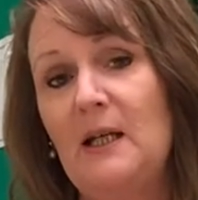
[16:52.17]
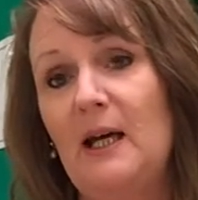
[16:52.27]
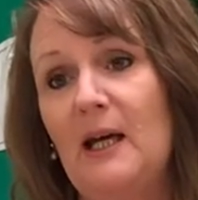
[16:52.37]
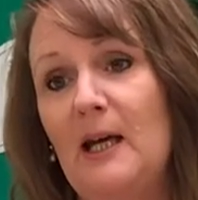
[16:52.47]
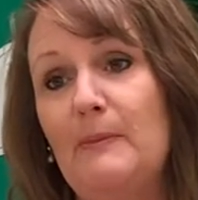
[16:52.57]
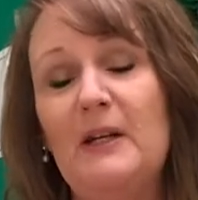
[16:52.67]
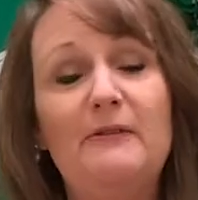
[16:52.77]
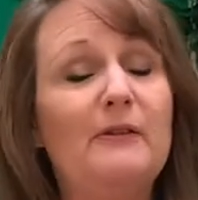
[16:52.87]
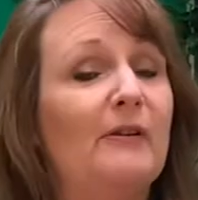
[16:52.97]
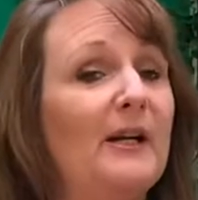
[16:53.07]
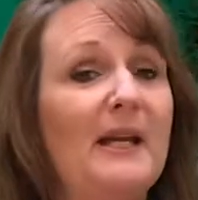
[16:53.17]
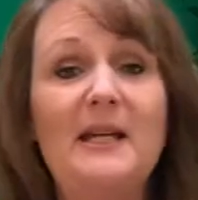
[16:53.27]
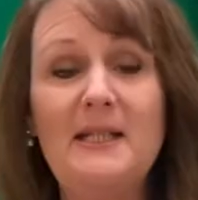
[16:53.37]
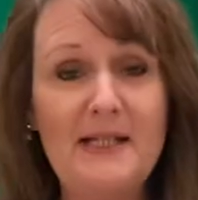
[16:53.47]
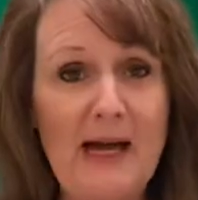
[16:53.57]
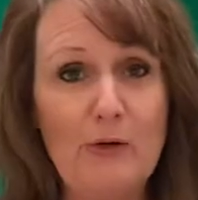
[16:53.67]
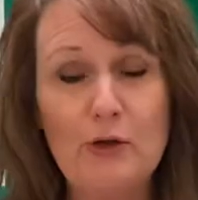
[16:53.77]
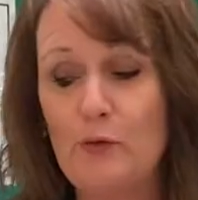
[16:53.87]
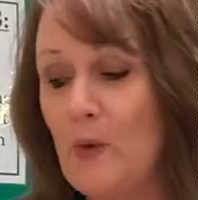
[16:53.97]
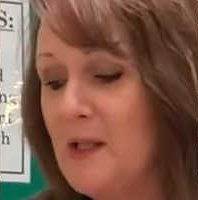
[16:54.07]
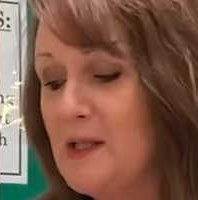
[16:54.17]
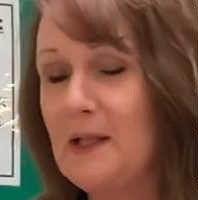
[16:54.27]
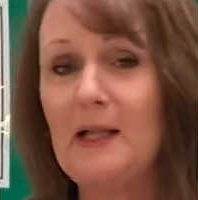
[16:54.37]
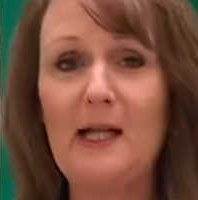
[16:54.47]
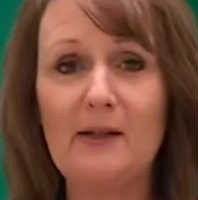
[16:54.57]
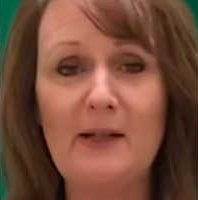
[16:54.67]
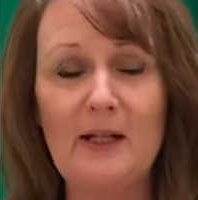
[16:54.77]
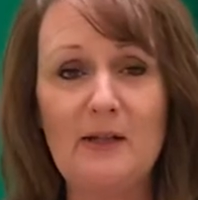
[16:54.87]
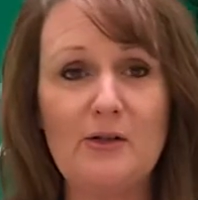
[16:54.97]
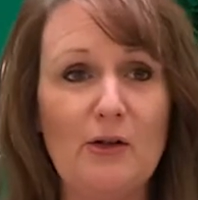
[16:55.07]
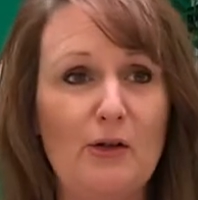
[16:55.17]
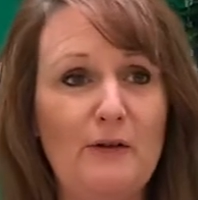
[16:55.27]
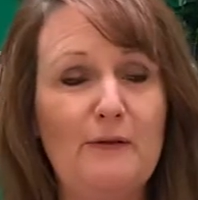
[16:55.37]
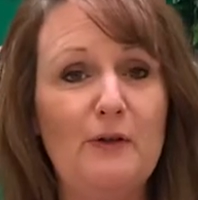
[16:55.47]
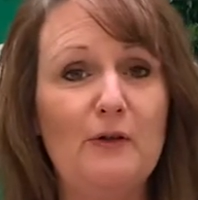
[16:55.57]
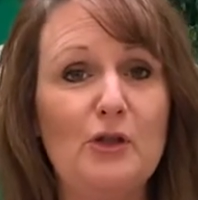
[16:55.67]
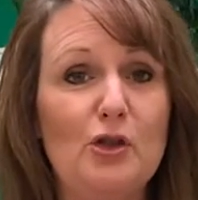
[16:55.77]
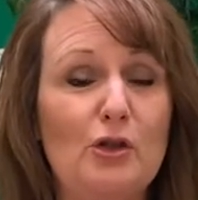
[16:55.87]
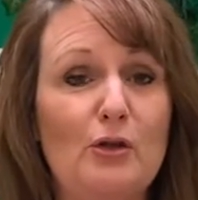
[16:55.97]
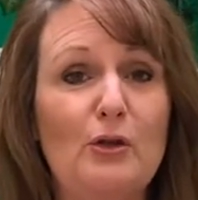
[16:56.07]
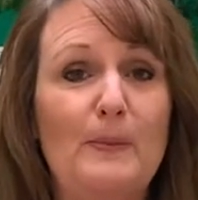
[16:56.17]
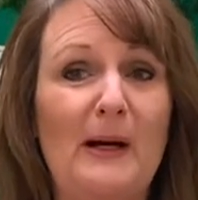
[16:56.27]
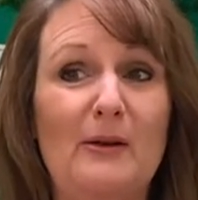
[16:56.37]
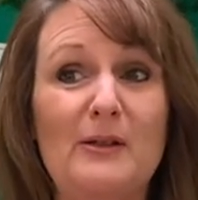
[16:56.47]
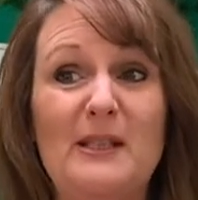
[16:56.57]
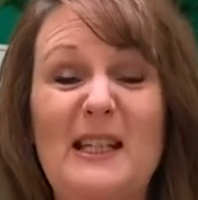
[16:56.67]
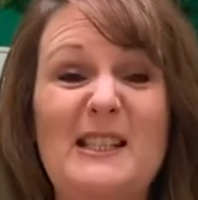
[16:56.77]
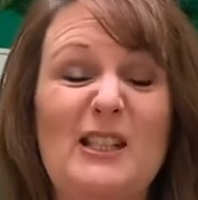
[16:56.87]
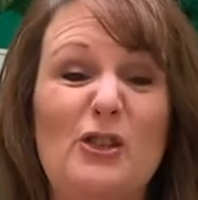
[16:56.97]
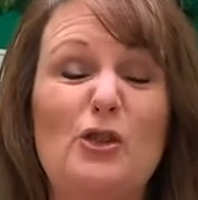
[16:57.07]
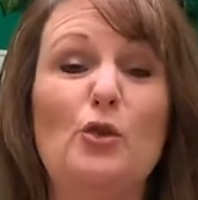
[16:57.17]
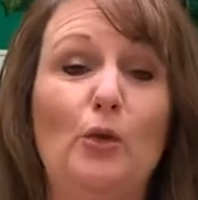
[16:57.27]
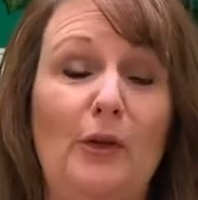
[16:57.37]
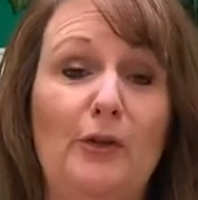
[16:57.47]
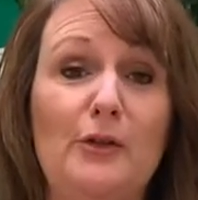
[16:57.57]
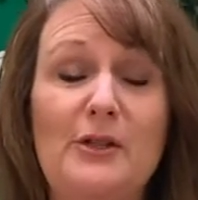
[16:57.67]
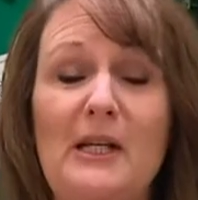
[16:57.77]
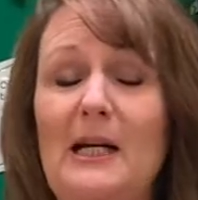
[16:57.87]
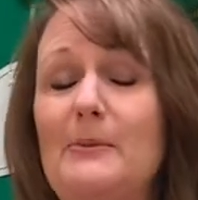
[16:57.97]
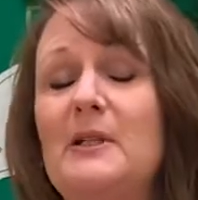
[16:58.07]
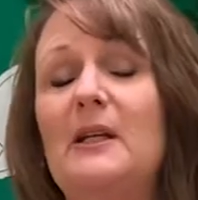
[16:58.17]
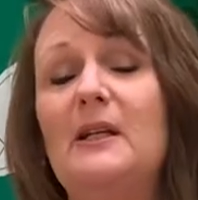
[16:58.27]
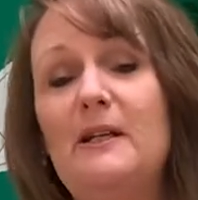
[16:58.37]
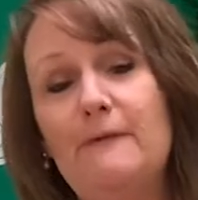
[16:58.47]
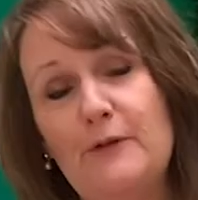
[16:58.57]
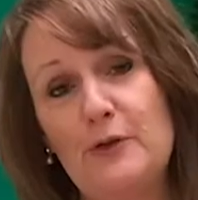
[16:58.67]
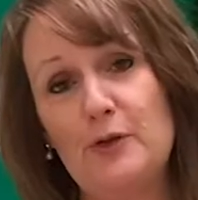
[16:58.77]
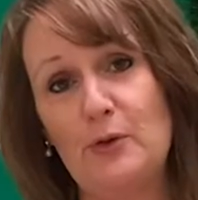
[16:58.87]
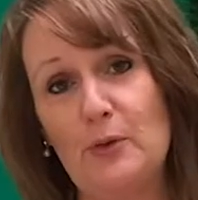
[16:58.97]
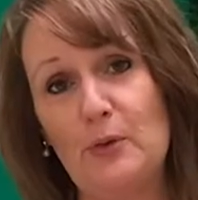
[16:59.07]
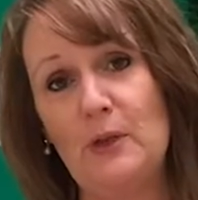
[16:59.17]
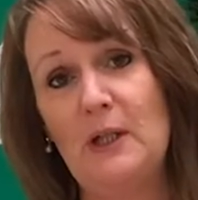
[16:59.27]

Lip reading: If you're in any doubt of when to collect things, or if you're unsure about getting to school on those times, give the school